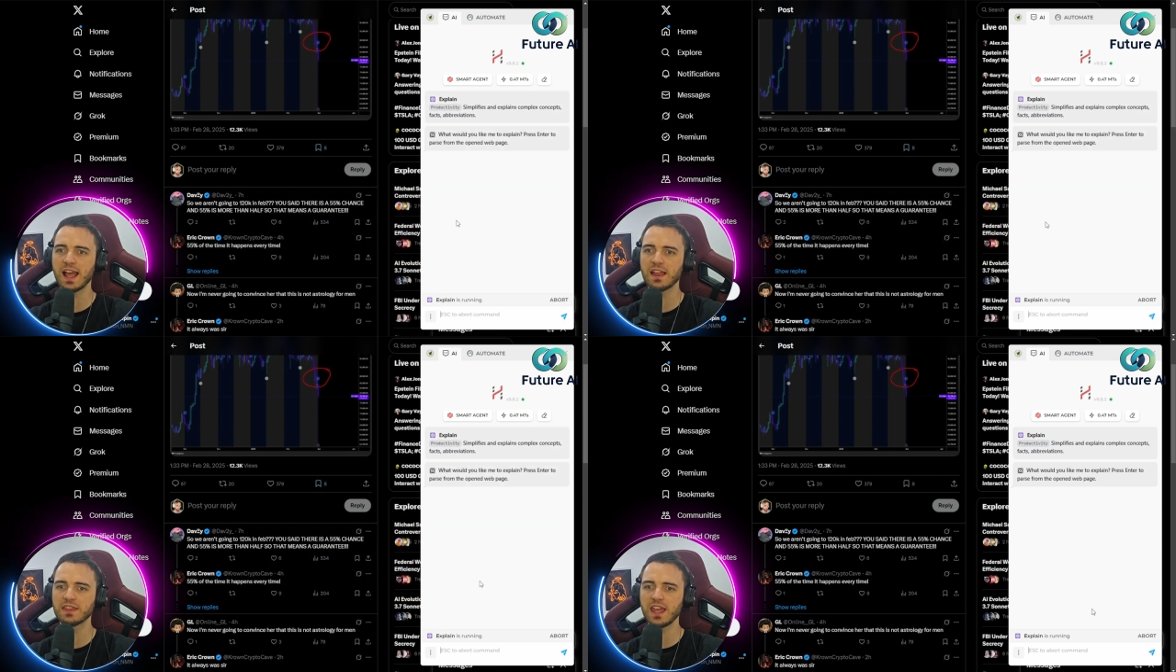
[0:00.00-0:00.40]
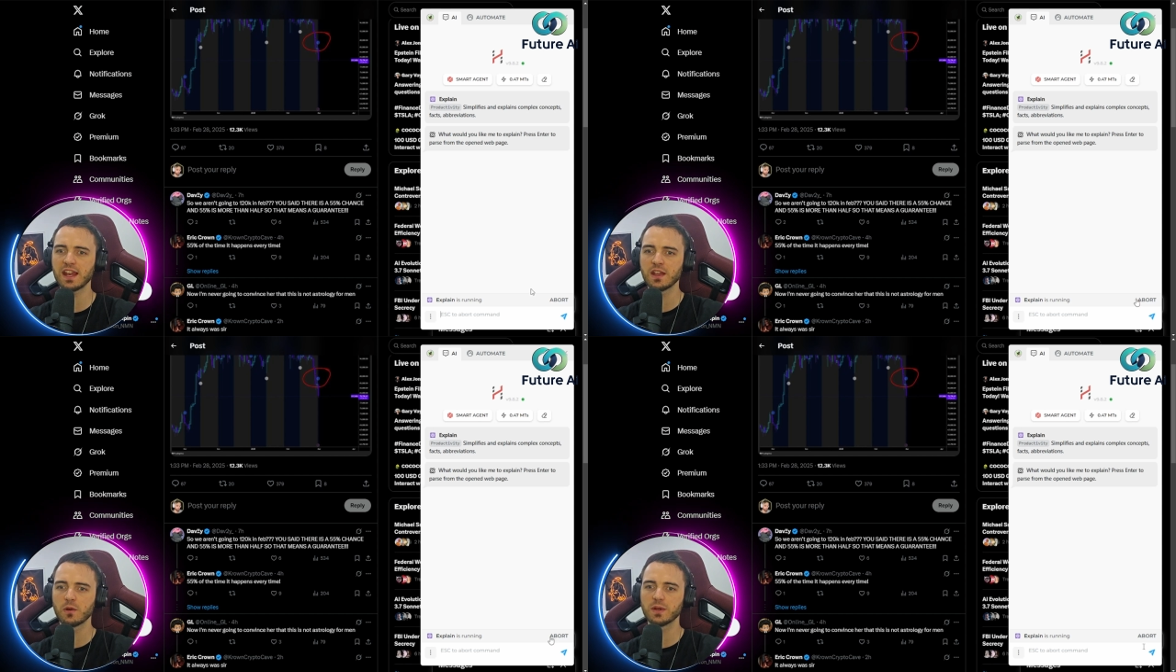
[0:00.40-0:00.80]
And
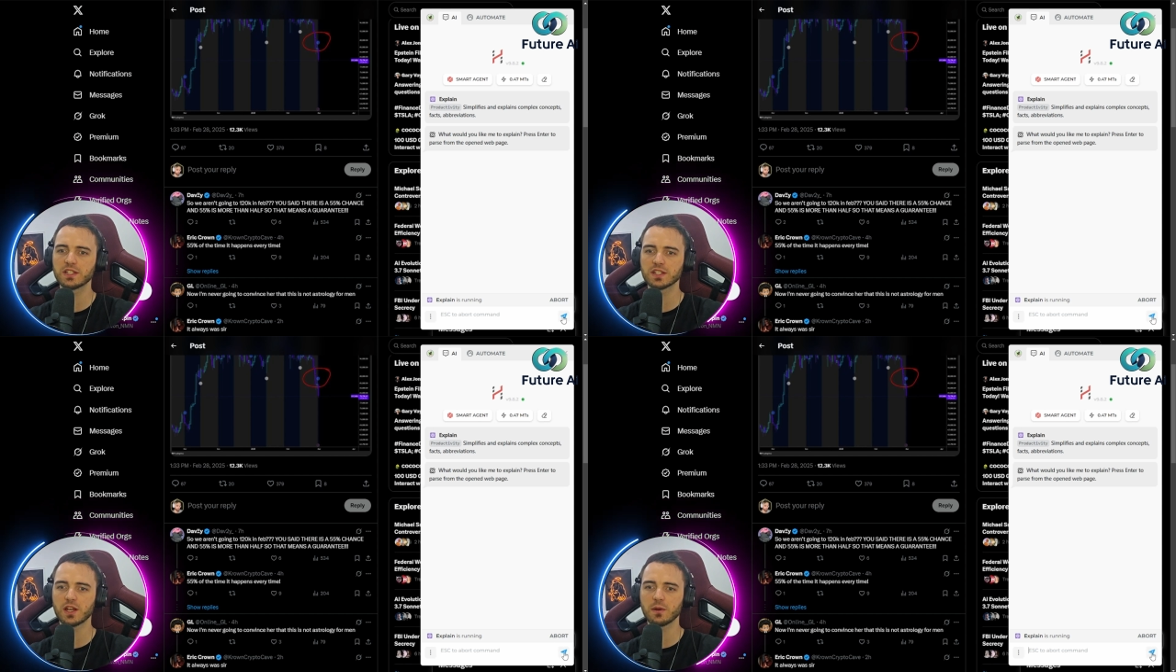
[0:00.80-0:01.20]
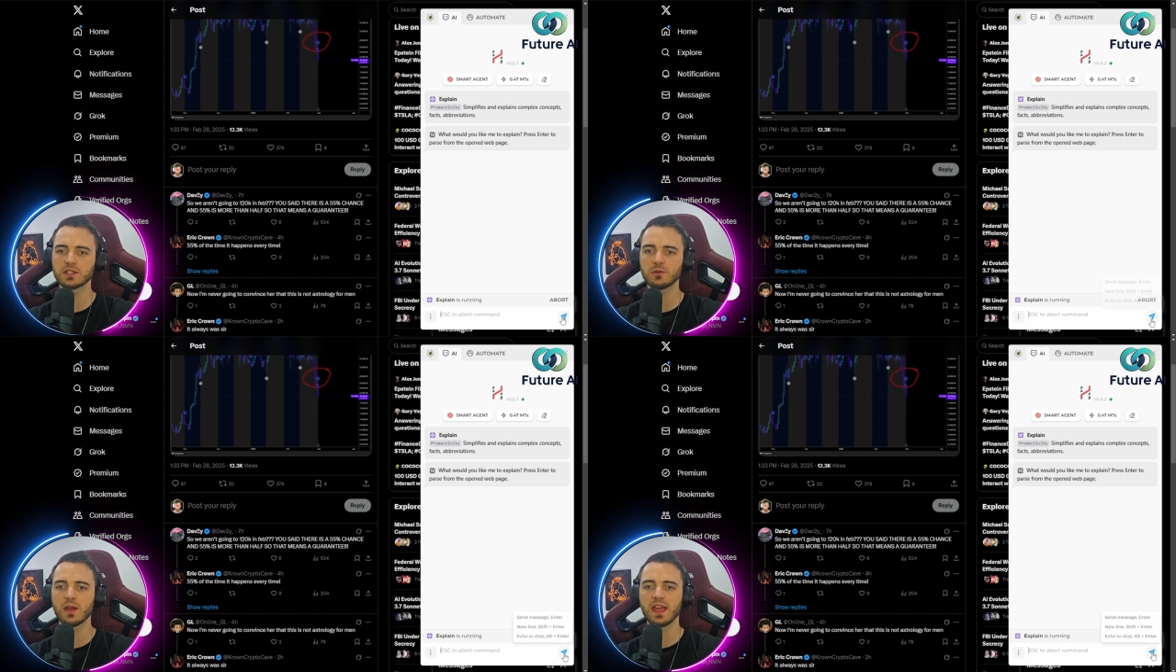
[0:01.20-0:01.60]
then we're just going
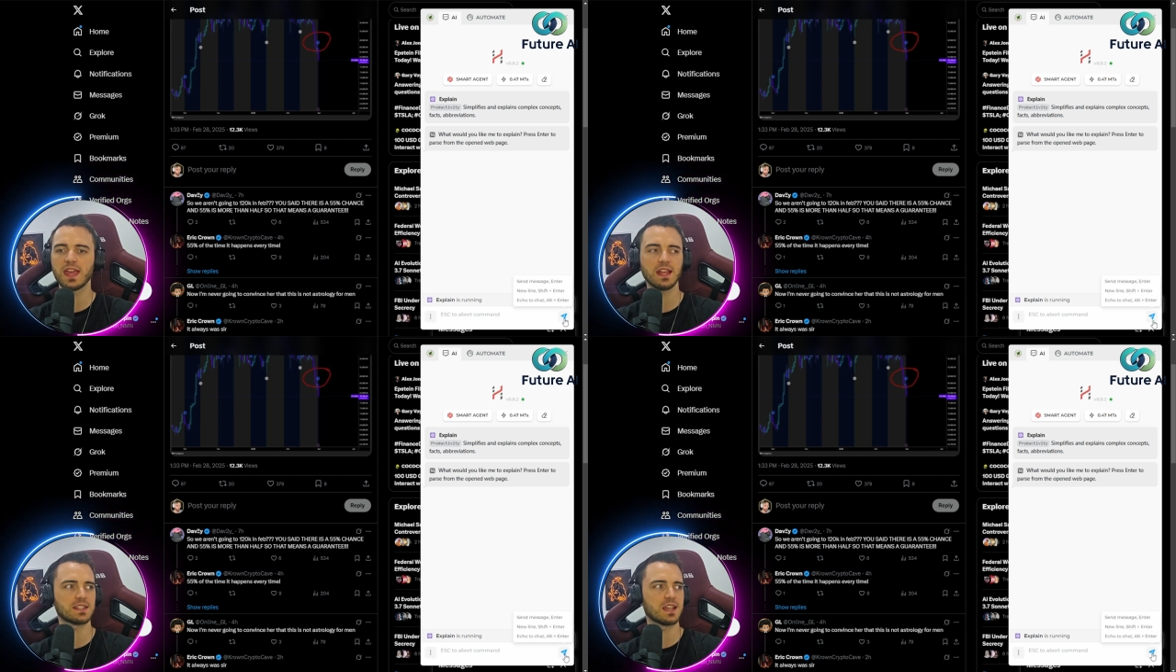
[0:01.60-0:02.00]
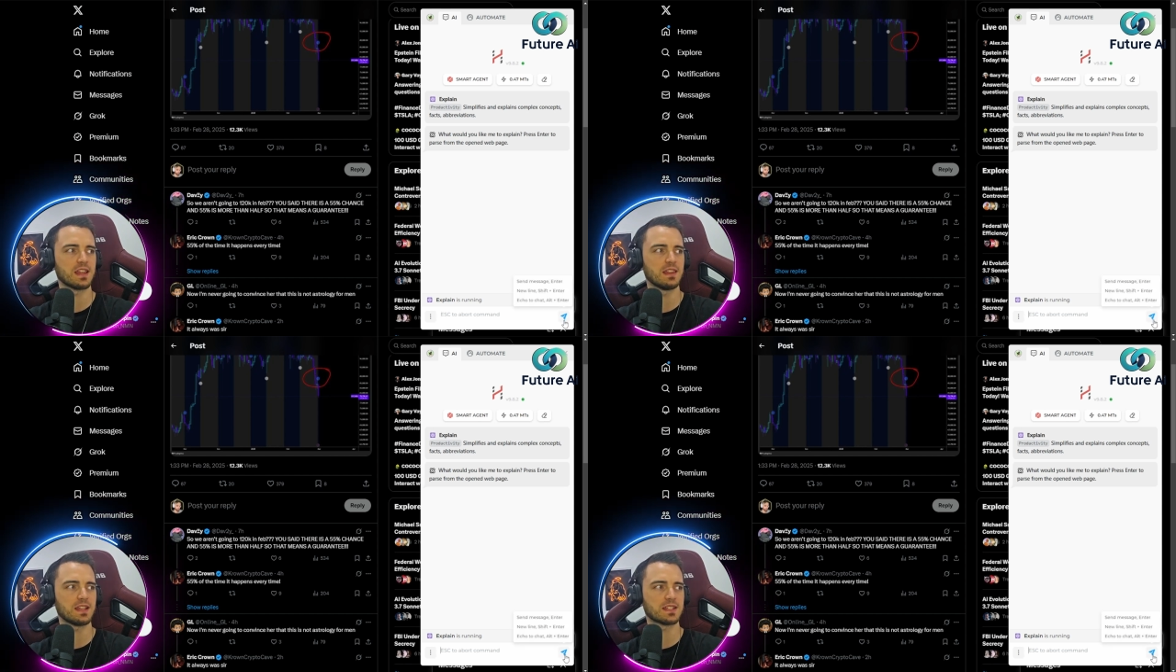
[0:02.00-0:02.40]
to hit
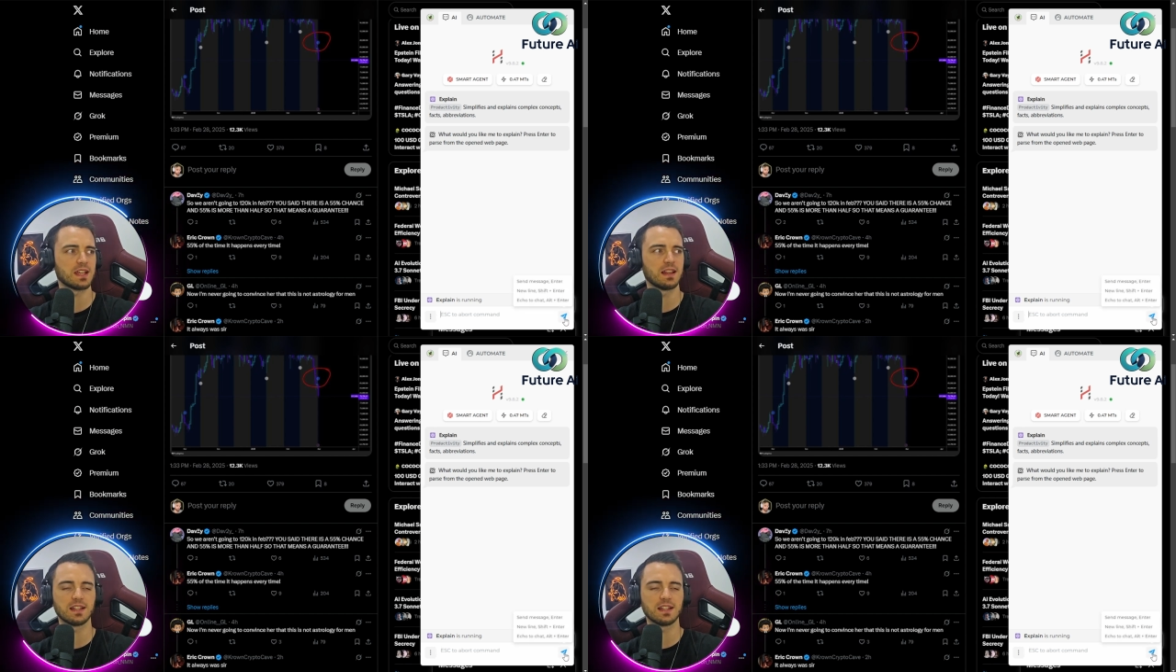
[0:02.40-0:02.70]
this